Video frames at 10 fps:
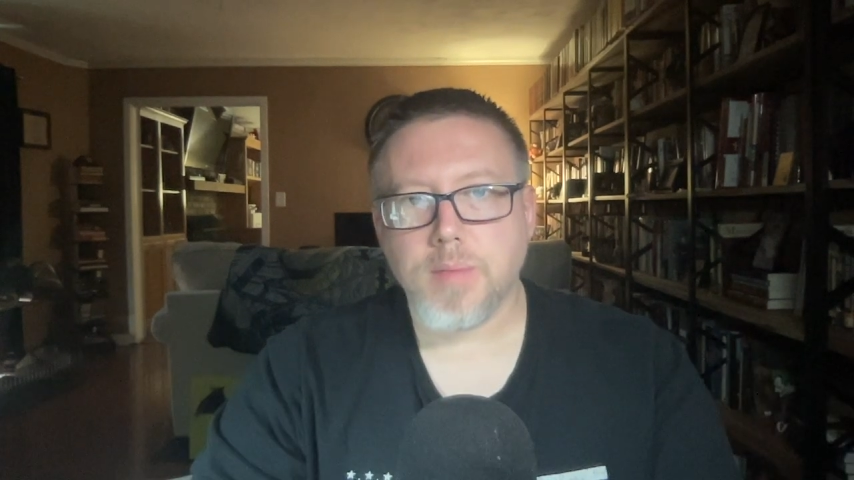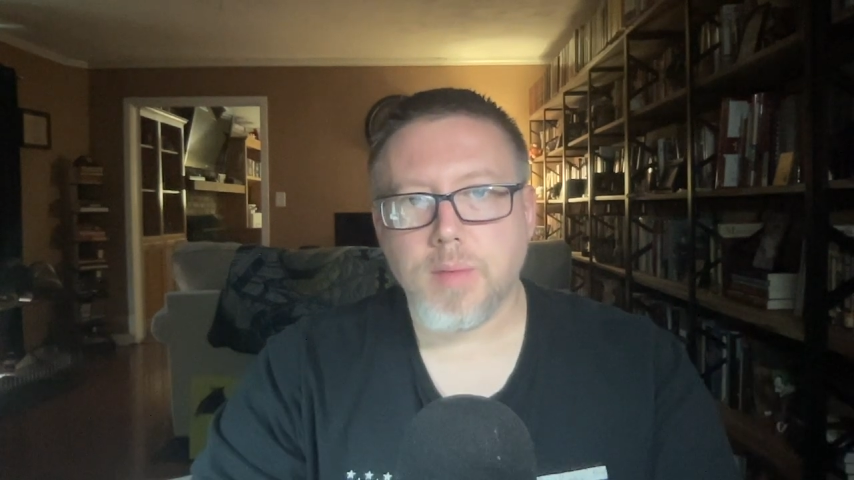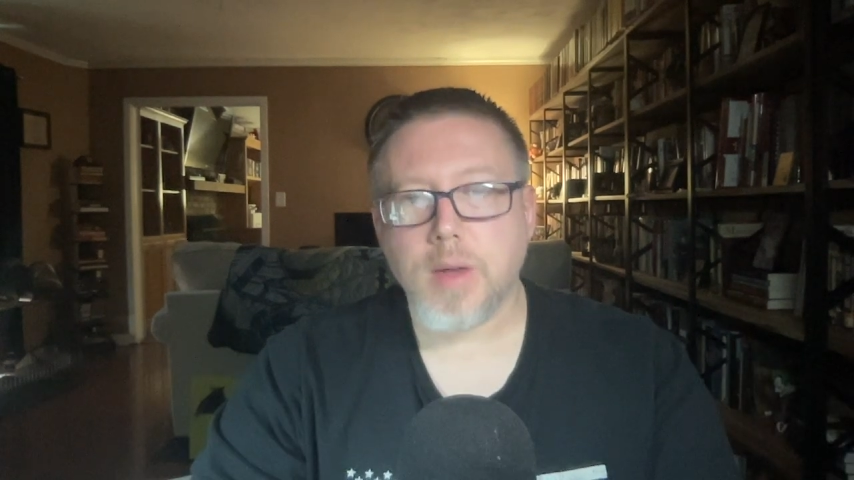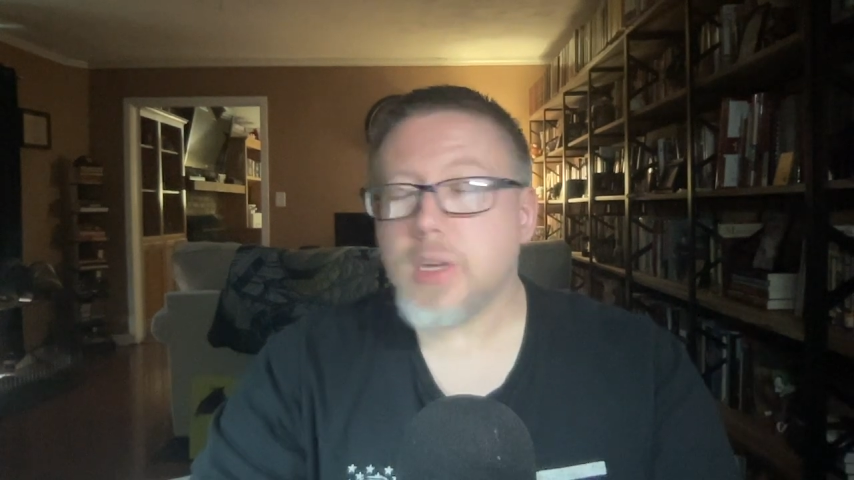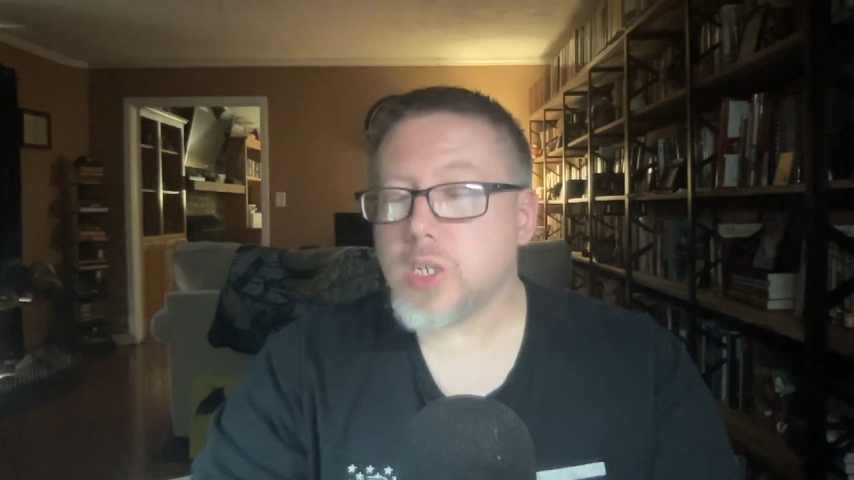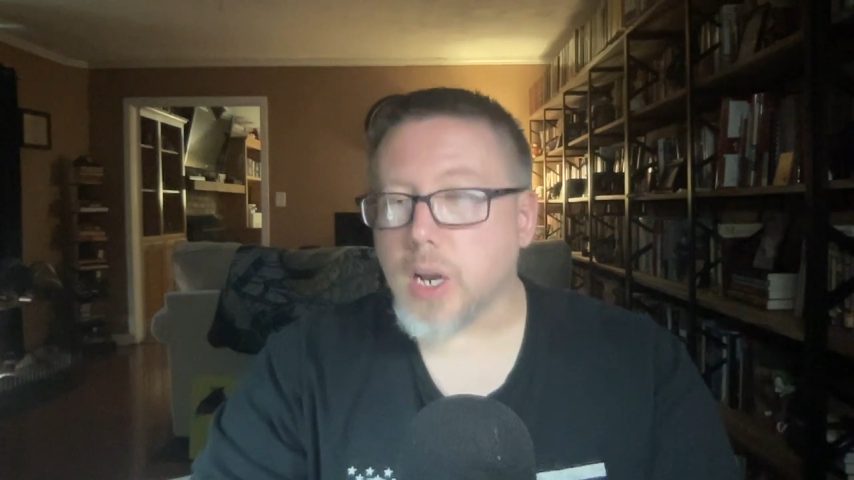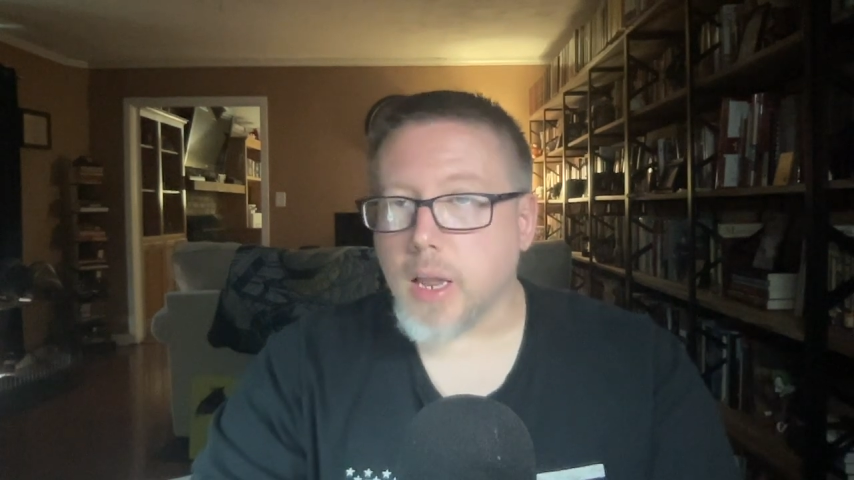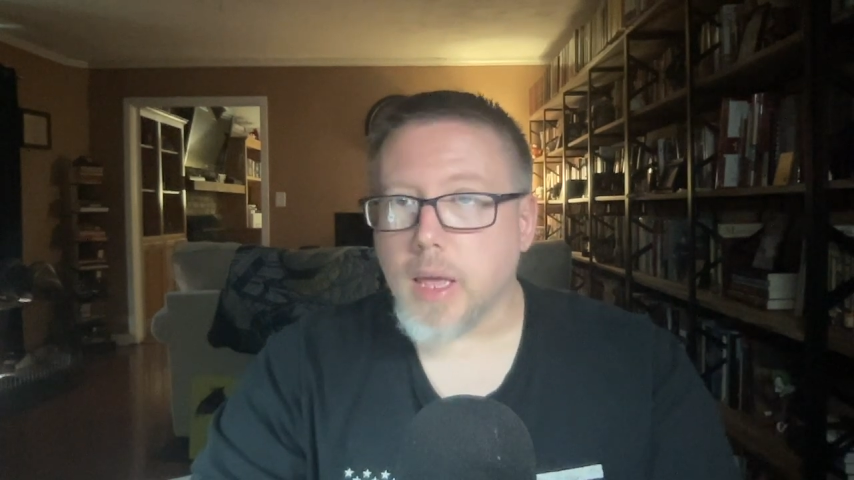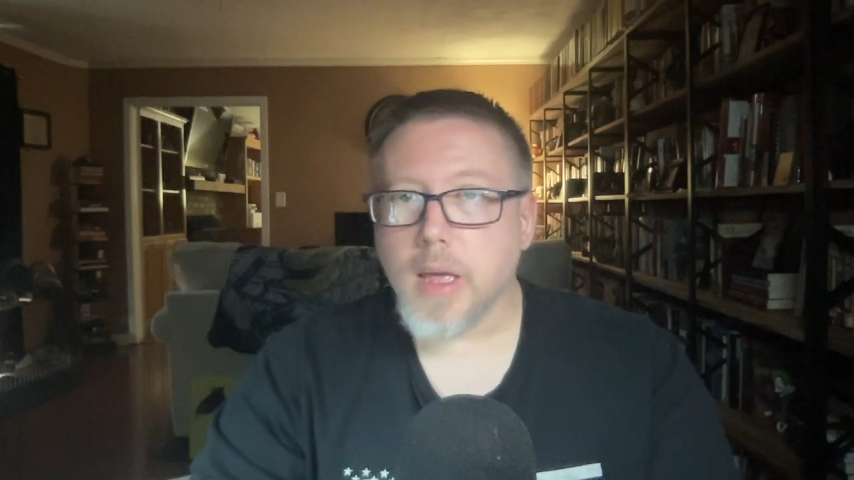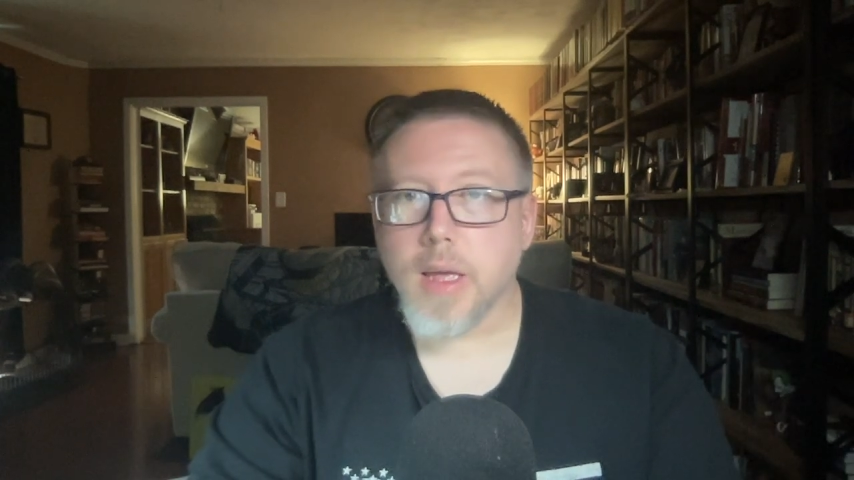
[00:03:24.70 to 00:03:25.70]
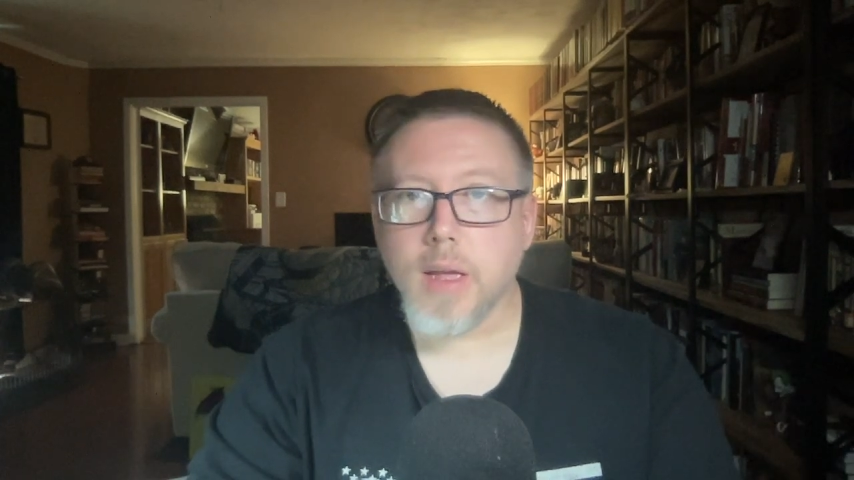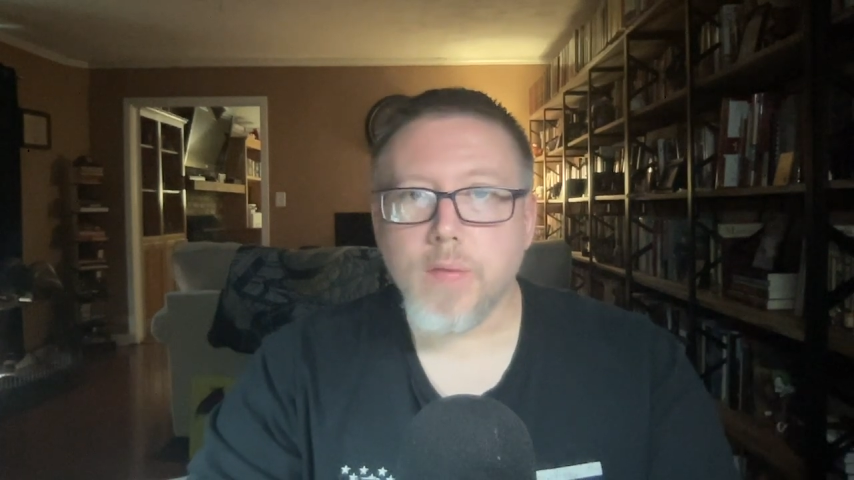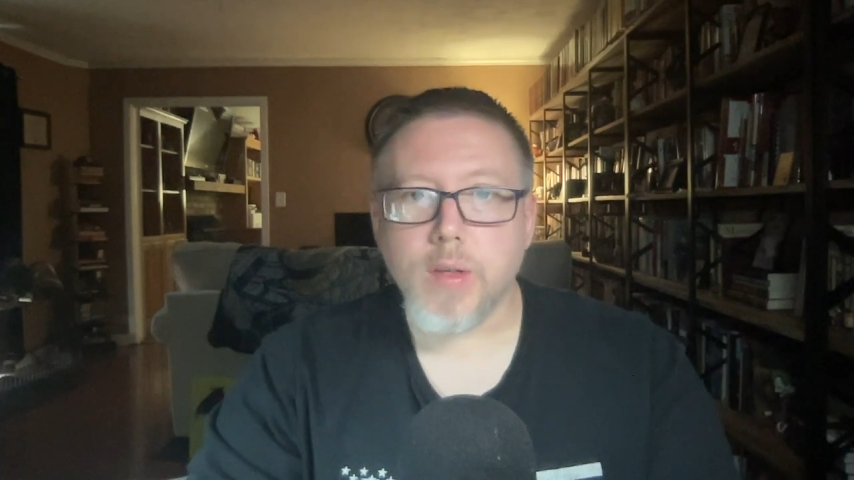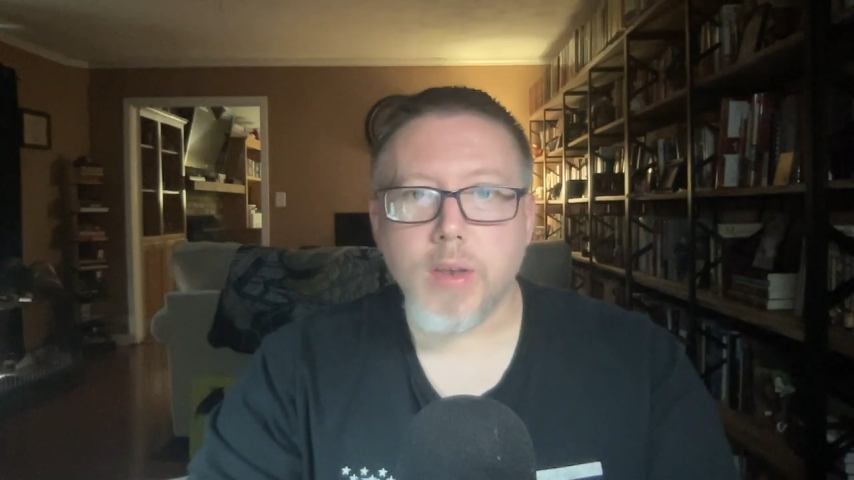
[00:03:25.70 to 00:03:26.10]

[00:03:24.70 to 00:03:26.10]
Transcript: Additionally, the